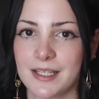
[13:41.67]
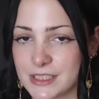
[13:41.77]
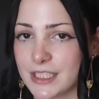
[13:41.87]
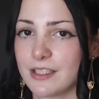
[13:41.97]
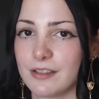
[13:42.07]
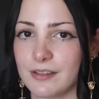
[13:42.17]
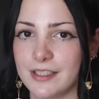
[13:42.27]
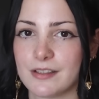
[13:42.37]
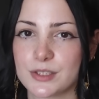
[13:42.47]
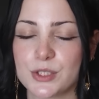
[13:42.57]

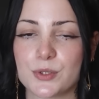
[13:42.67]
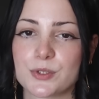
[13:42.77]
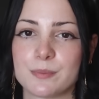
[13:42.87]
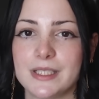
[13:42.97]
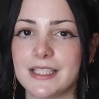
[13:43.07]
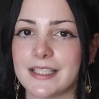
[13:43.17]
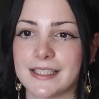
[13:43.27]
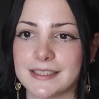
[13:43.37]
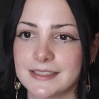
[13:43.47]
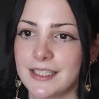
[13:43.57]
particularly on social
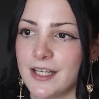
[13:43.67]
media,